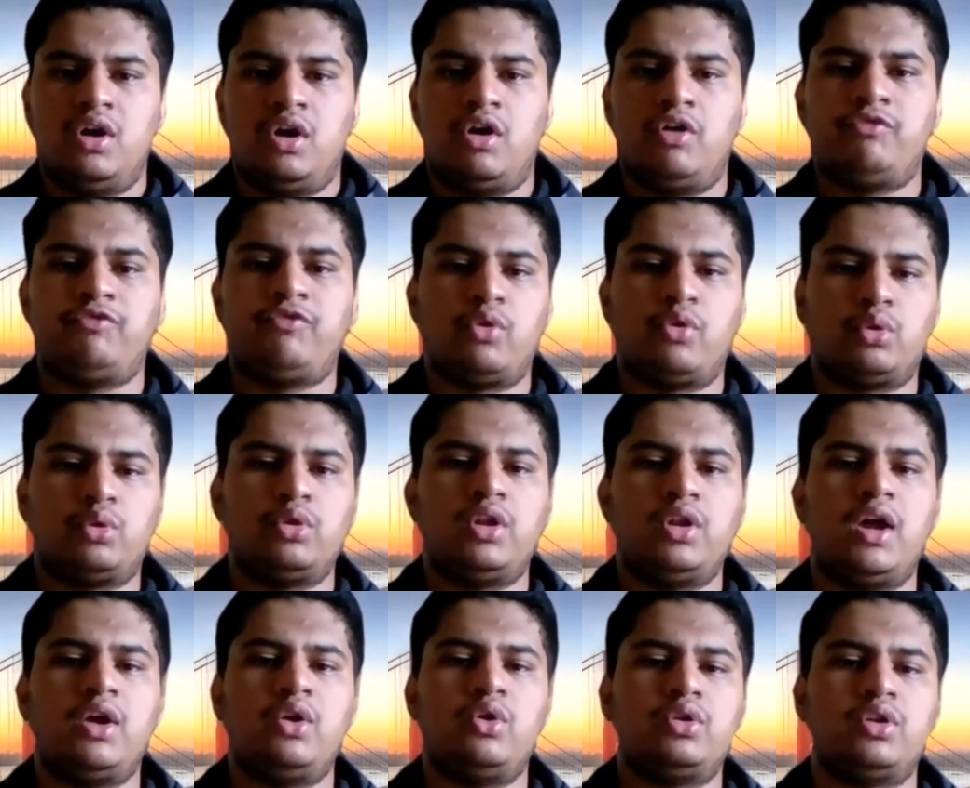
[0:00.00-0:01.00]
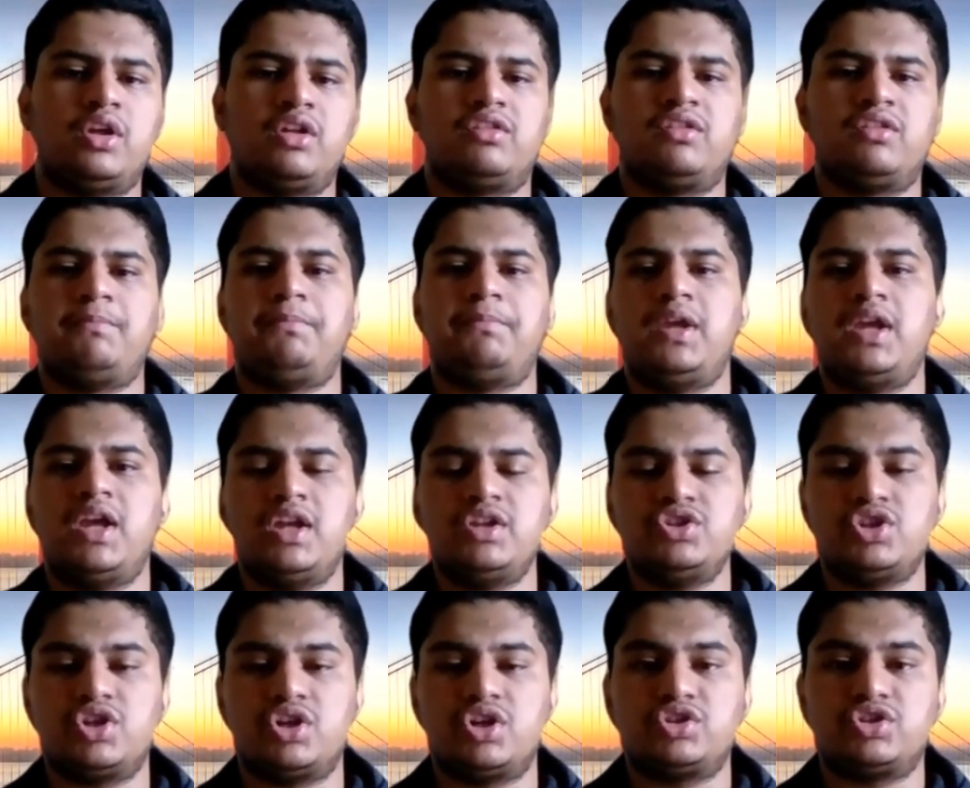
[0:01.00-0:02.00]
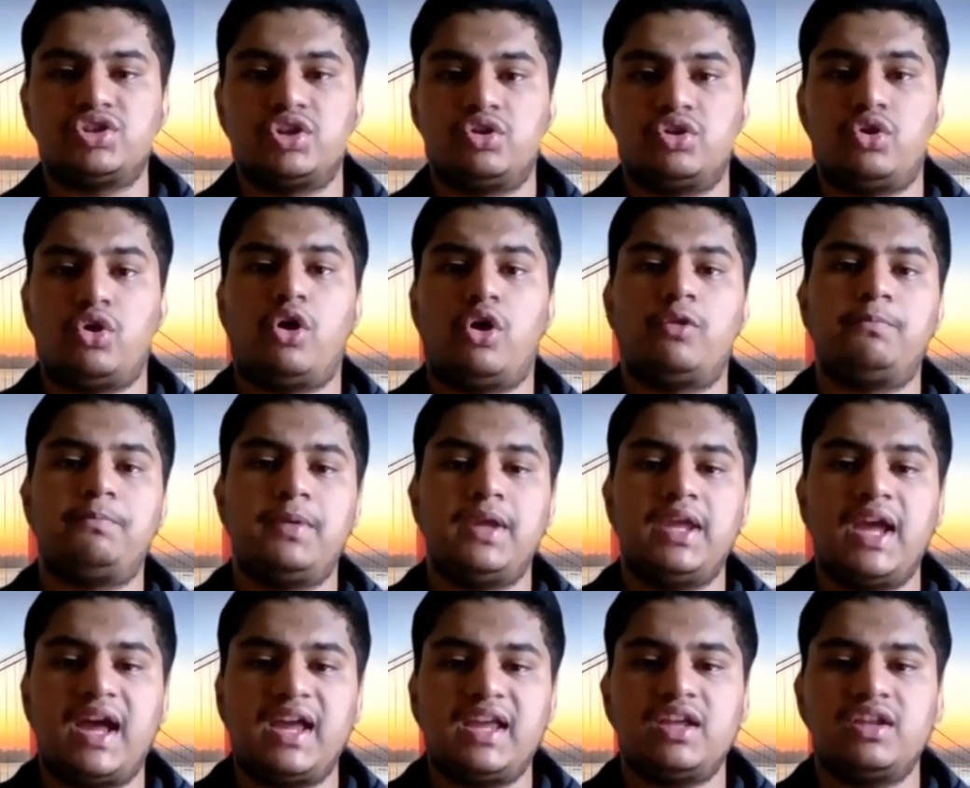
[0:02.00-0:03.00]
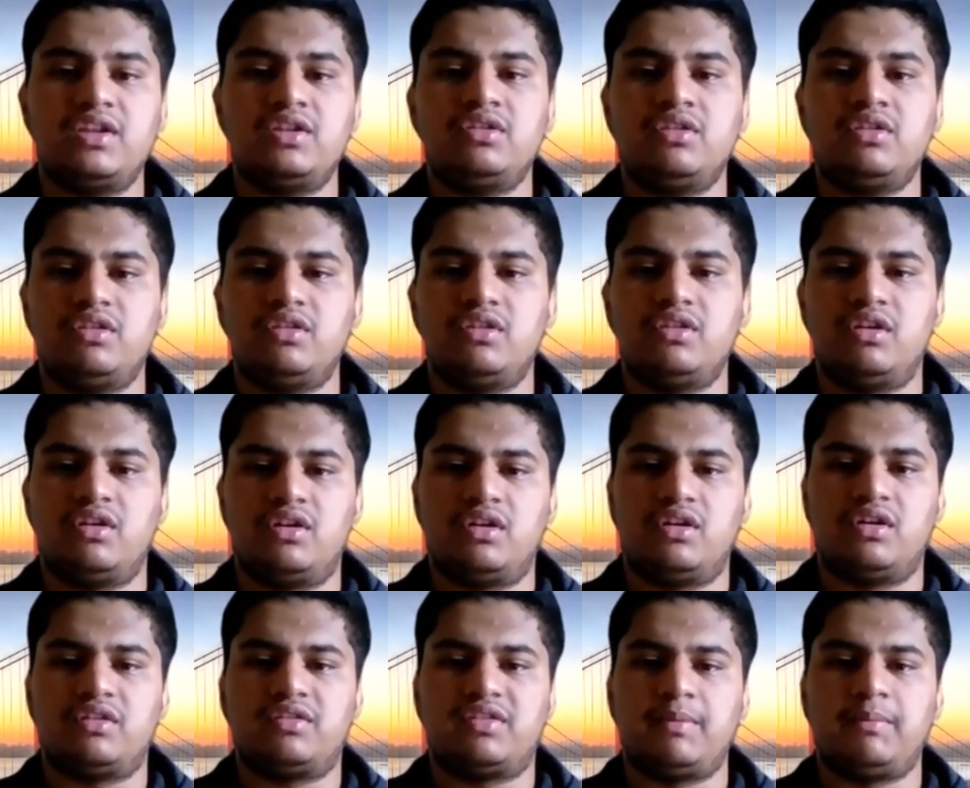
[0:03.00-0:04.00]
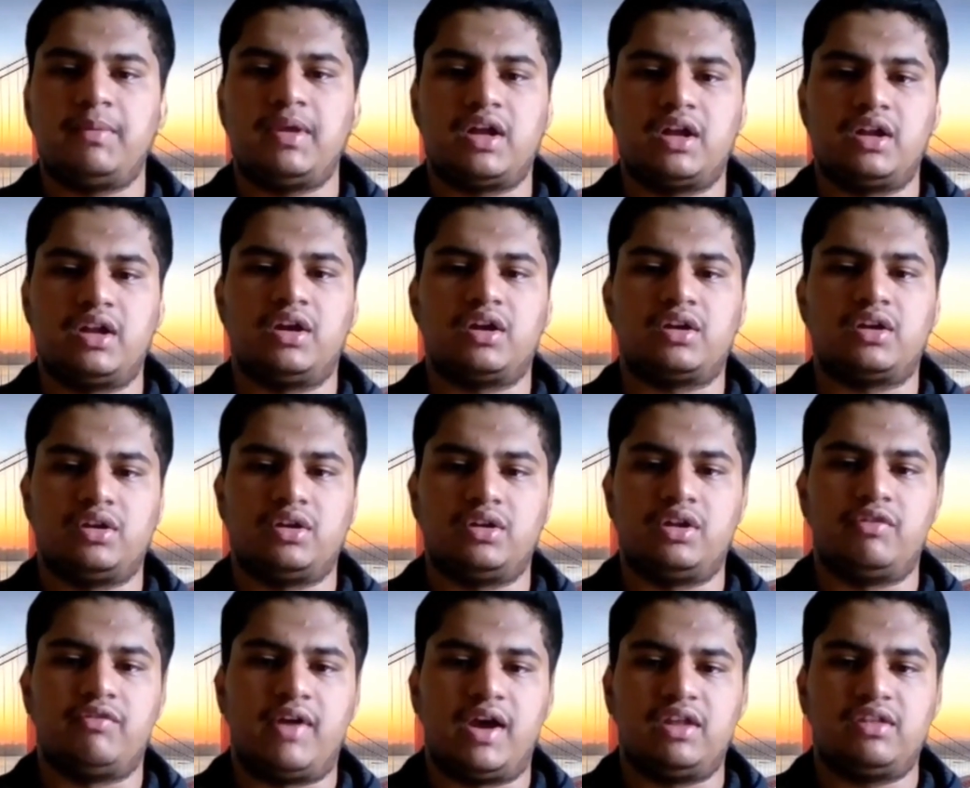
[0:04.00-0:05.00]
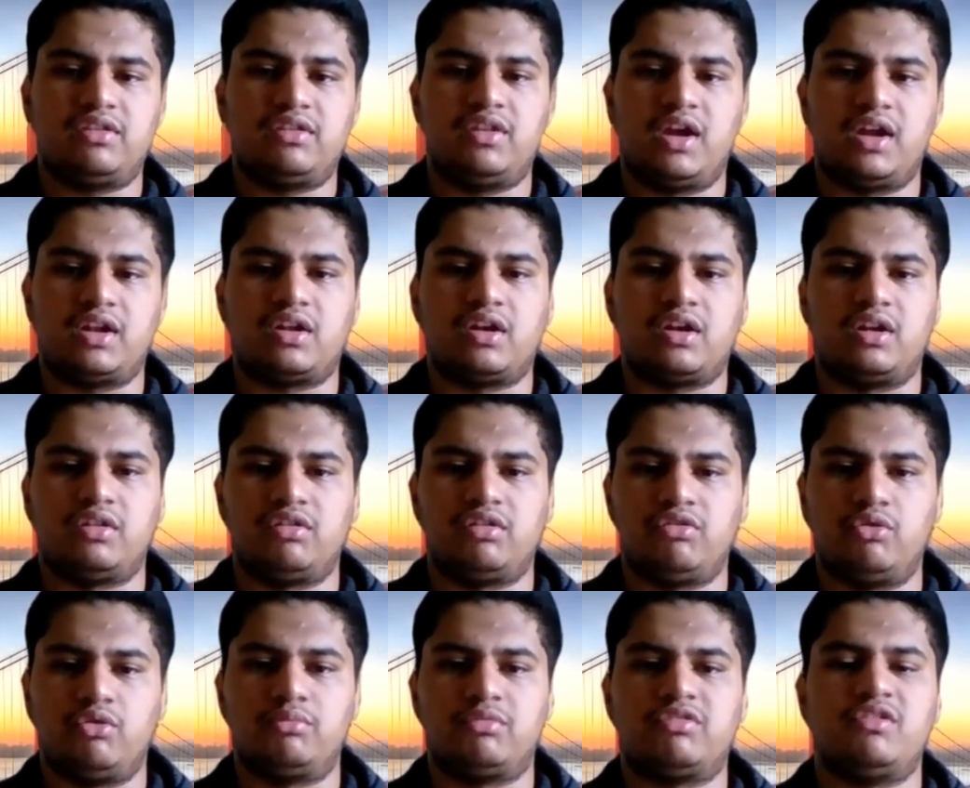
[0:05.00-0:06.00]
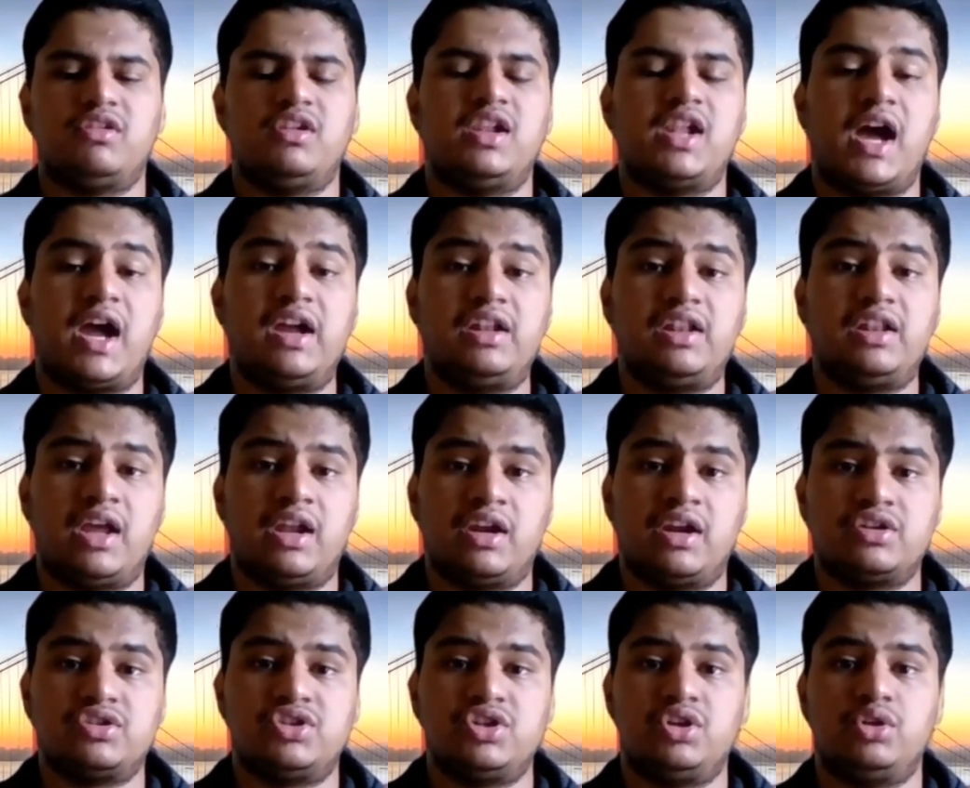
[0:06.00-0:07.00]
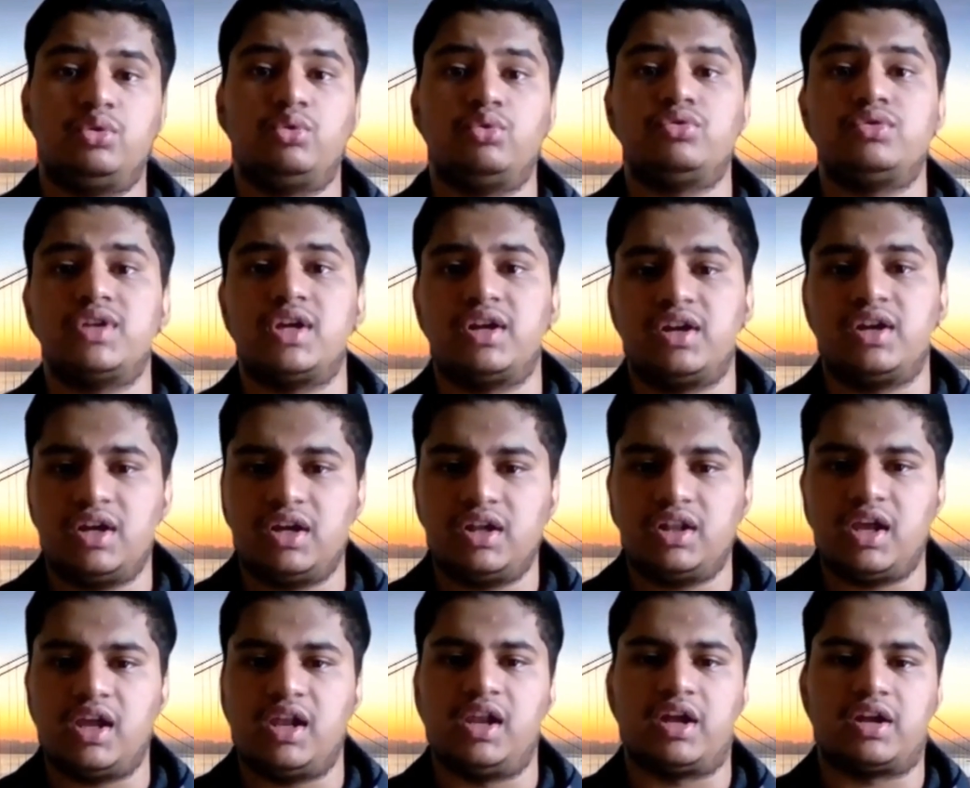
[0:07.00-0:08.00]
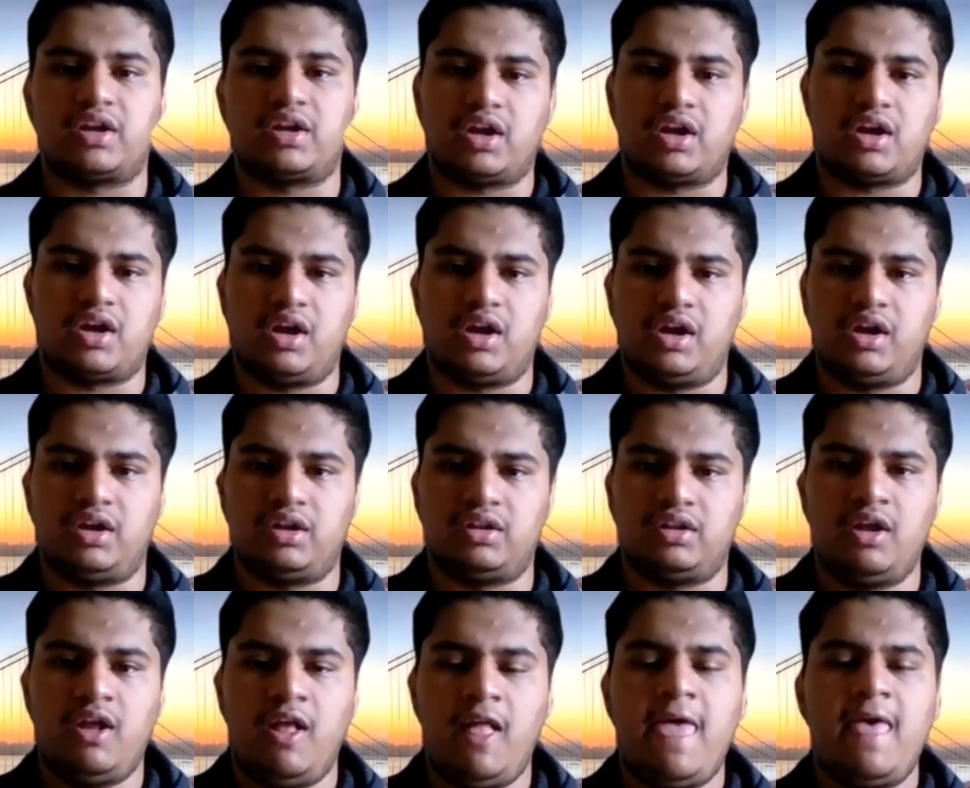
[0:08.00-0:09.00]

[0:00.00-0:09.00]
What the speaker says: A photodiode is a PN junction or PIN semiconductor device that consumes light energy to generate electric current.